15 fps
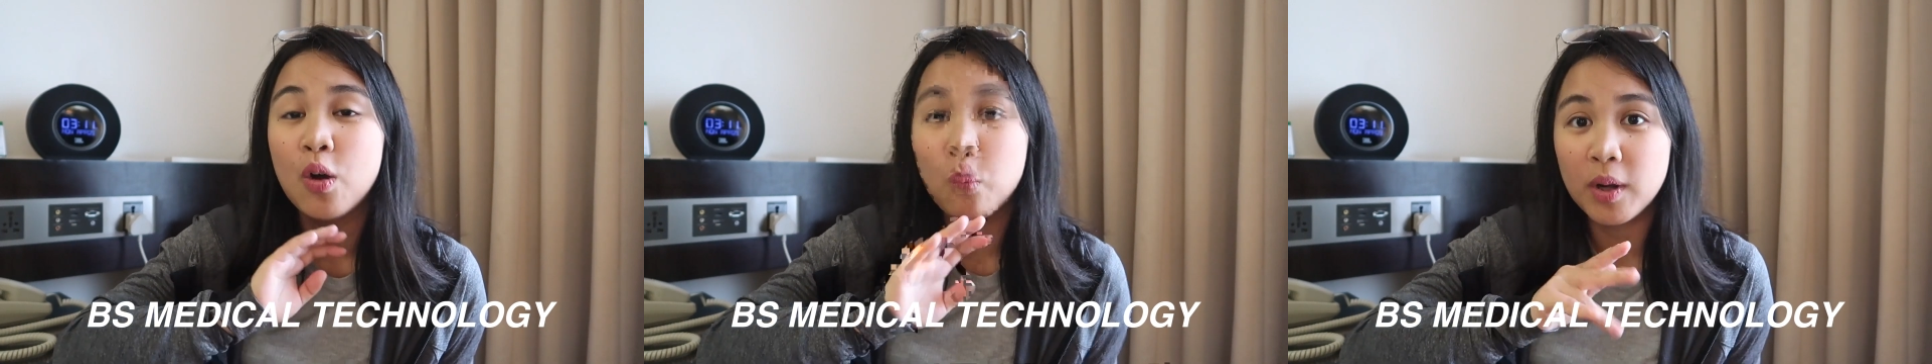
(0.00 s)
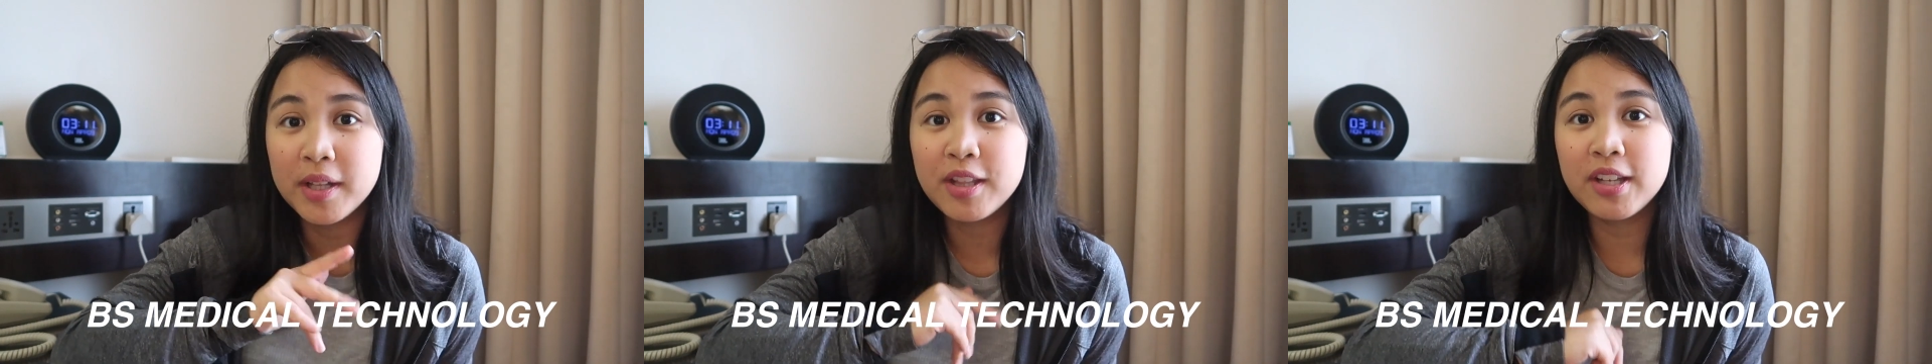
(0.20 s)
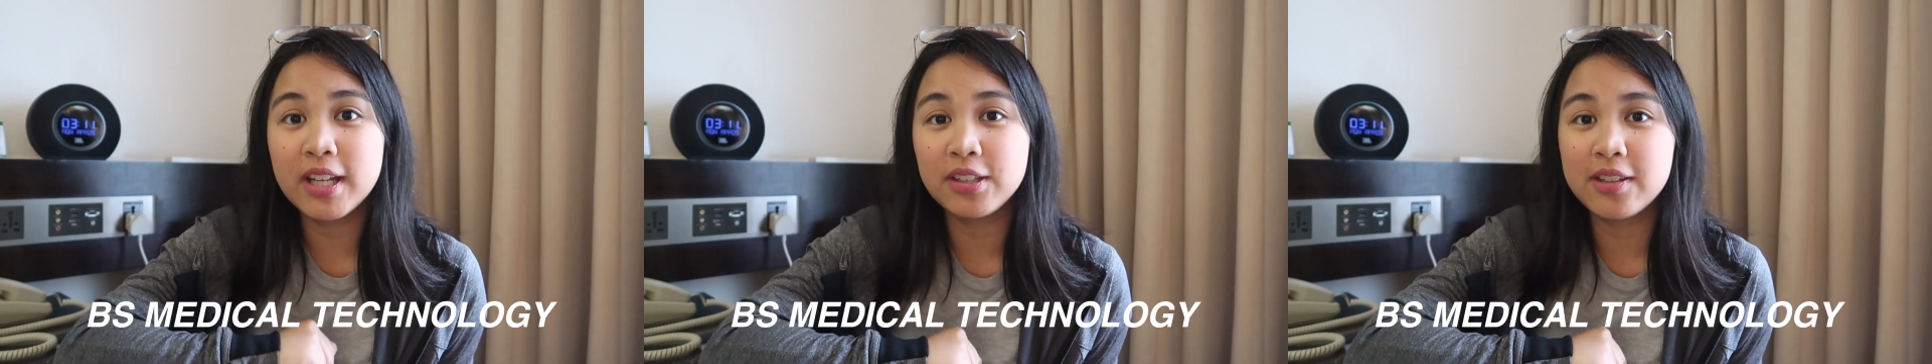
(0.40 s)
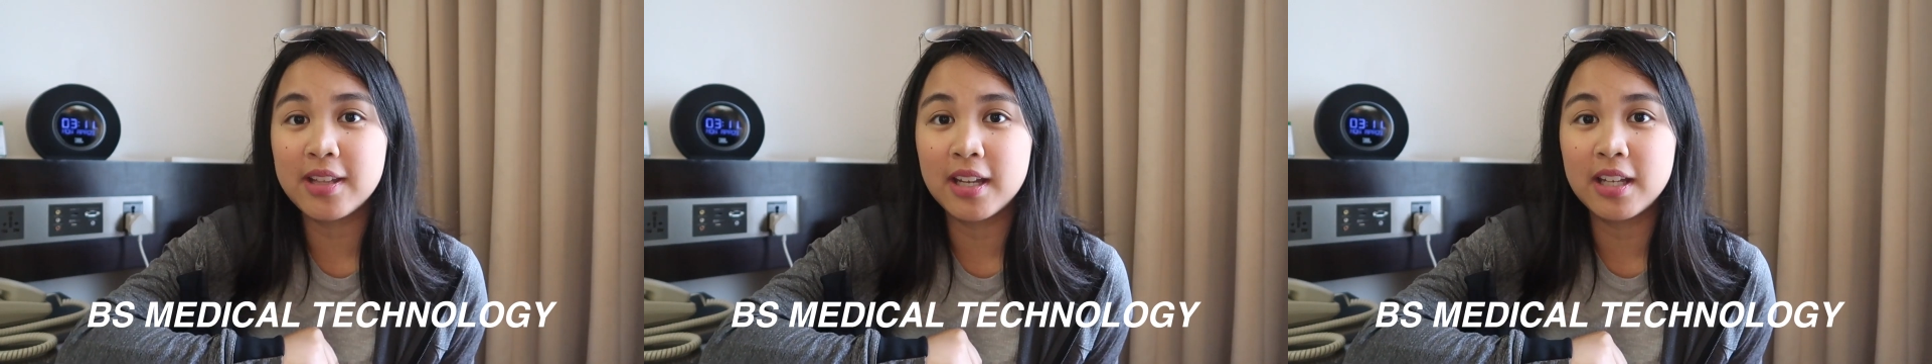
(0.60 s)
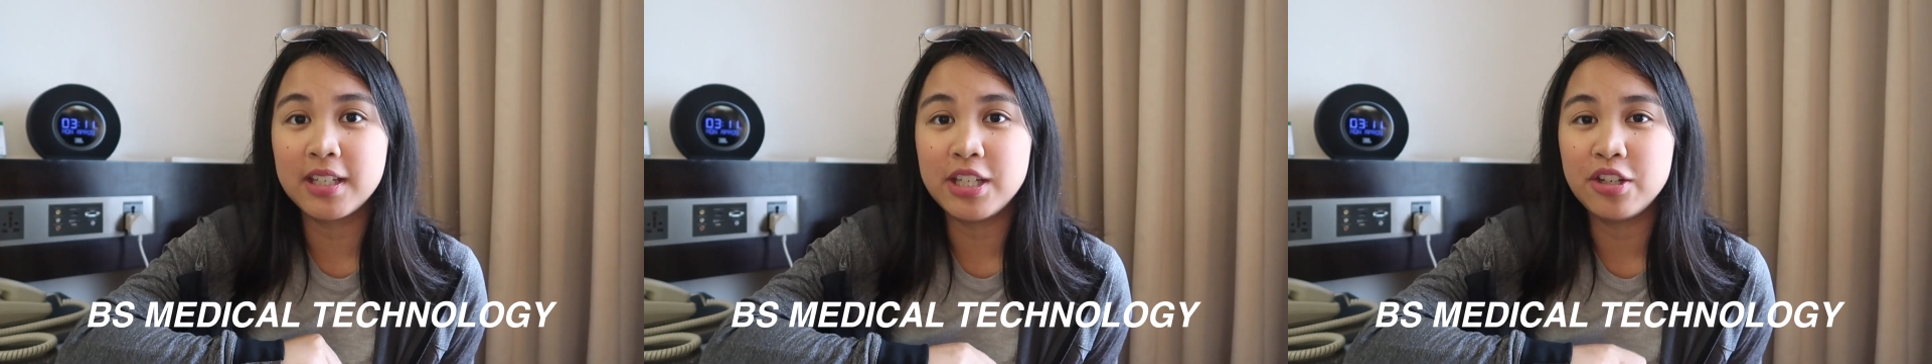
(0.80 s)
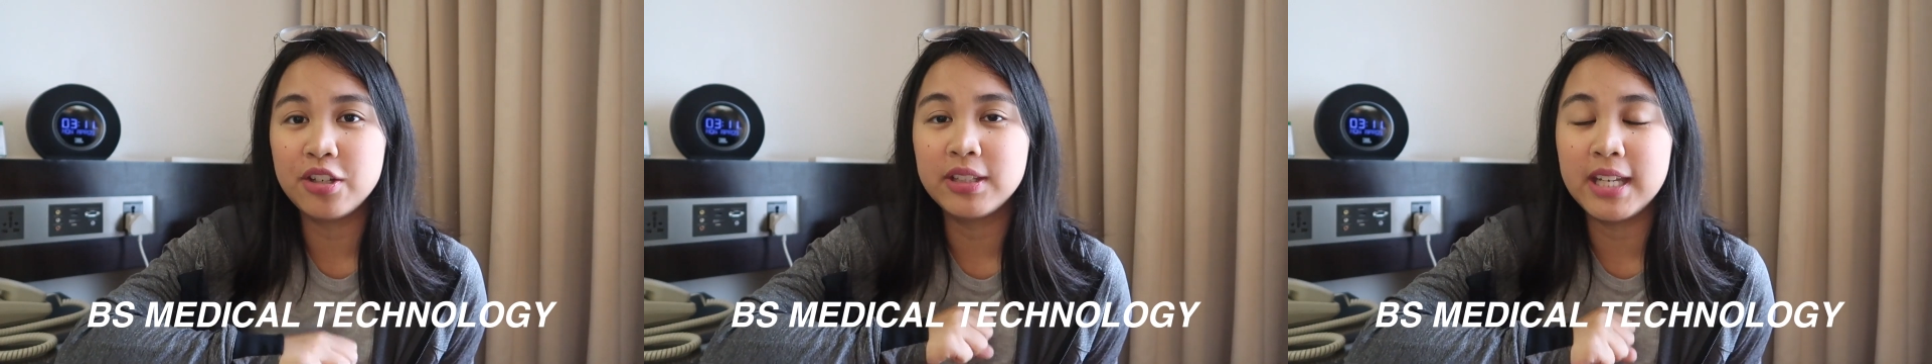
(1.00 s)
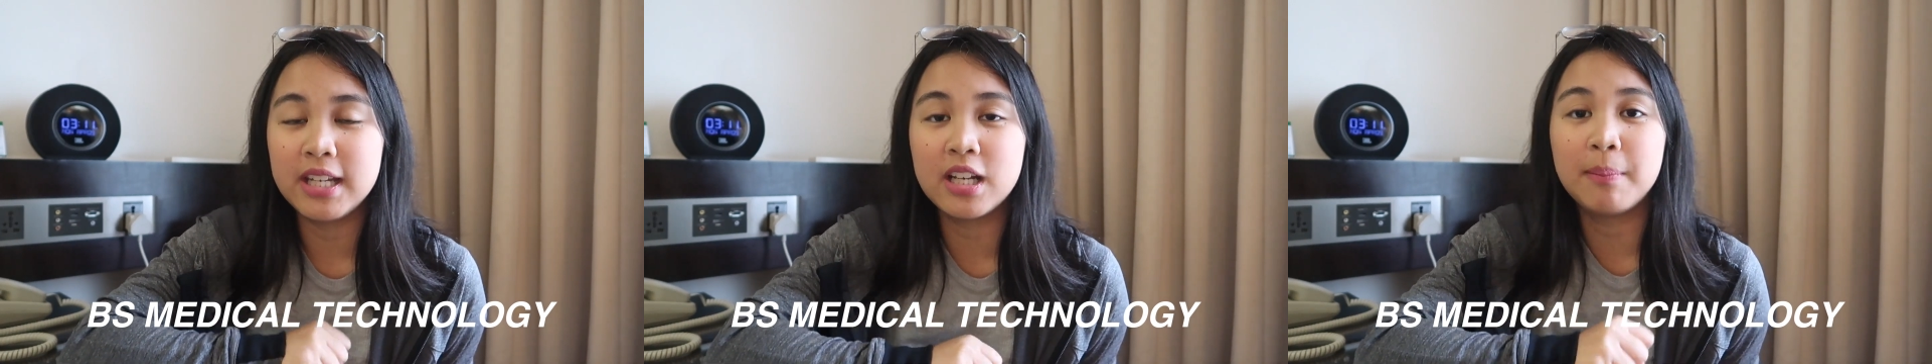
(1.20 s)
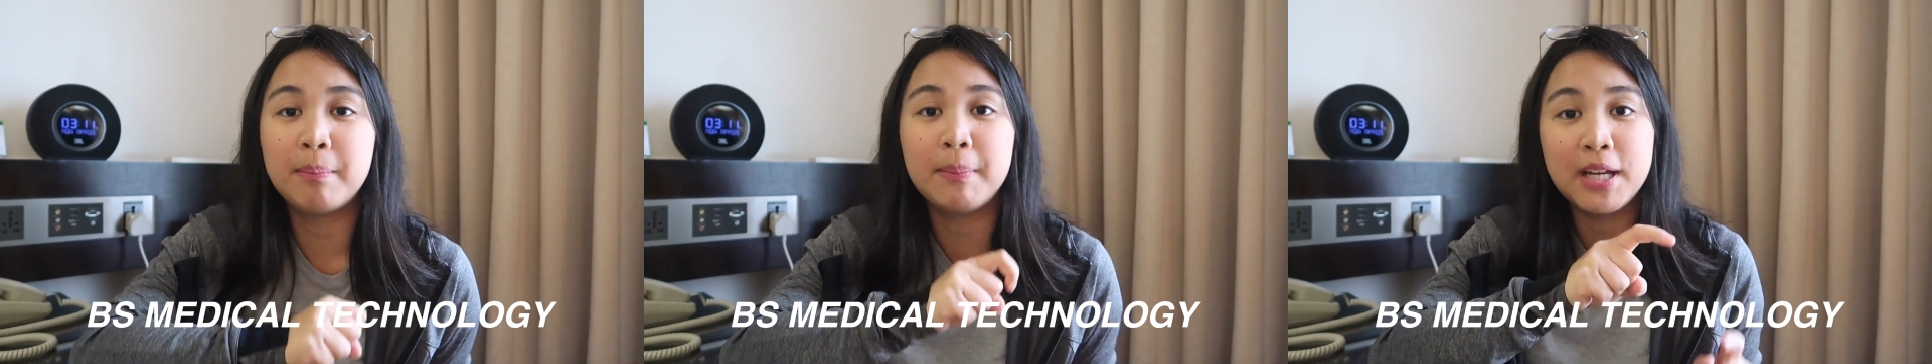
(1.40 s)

once you get the second year, you take up